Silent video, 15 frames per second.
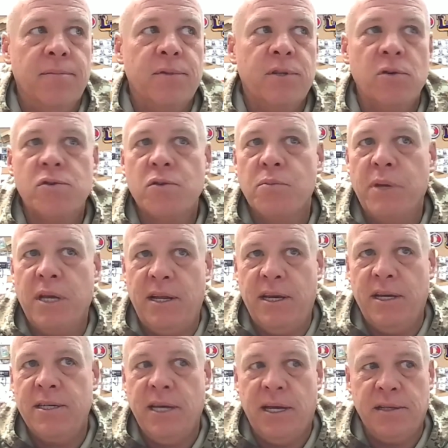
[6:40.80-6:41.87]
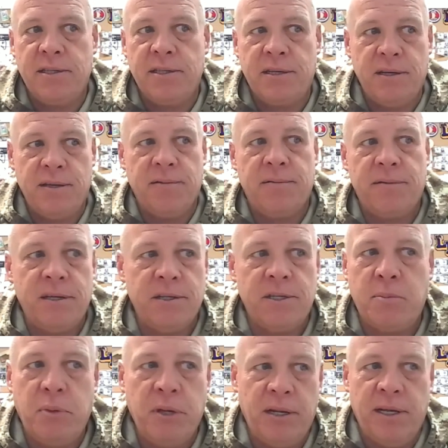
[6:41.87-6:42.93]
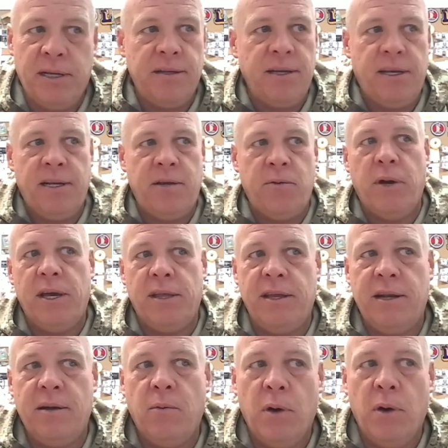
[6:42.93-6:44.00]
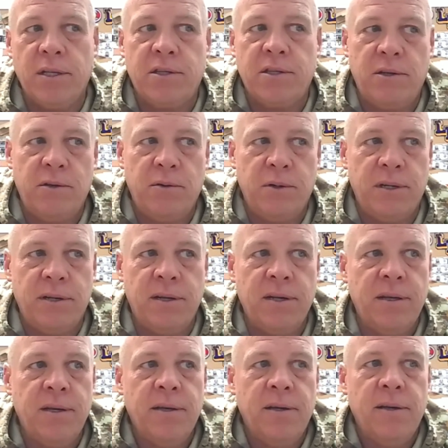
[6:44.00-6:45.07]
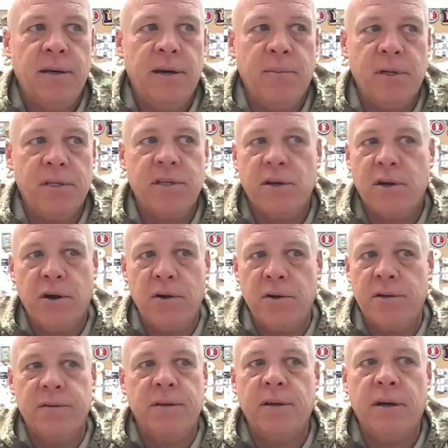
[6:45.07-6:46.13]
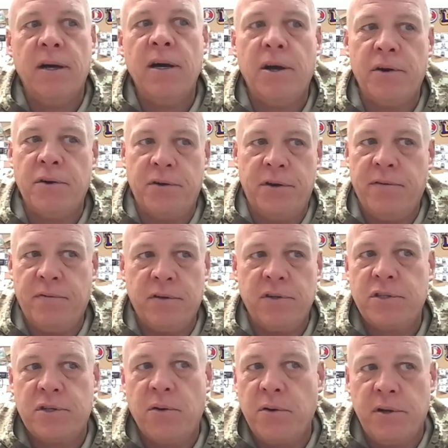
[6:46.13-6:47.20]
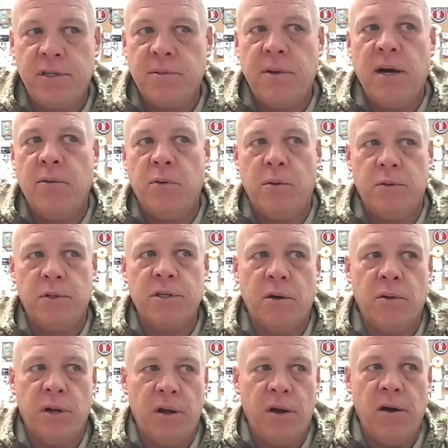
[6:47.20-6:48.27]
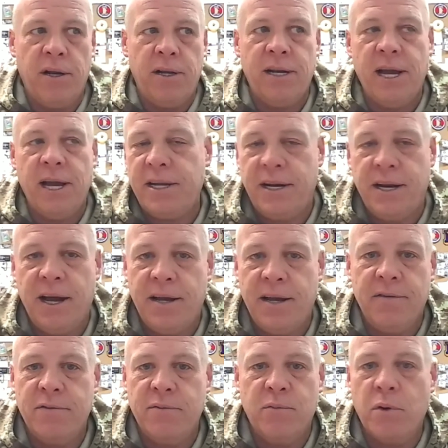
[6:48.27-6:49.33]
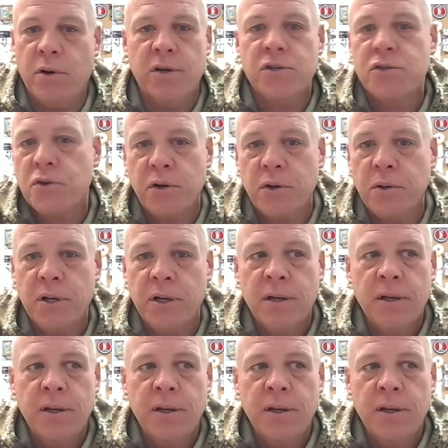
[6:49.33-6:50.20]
social media tends to spin it any way that it wants to. And I must have heard 100 different stories about what was going on, and 99 of them weren't true.